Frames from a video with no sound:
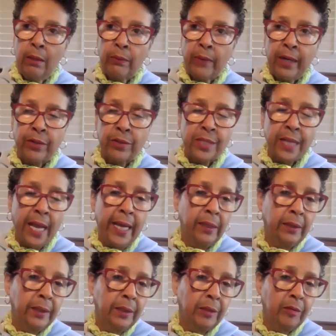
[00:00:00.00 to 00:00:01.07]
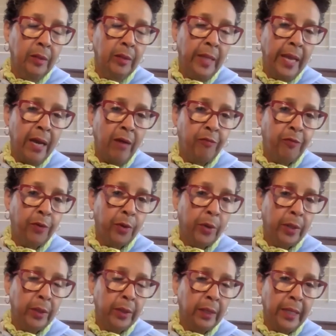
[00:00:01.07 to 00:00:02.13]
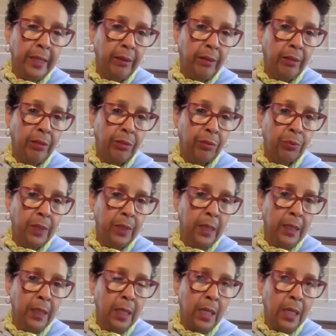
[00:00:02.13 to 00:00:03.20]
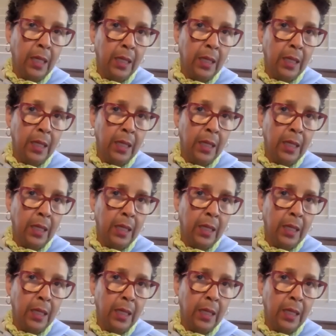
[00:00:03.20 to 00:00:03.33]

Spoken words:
Rikers Island now for like he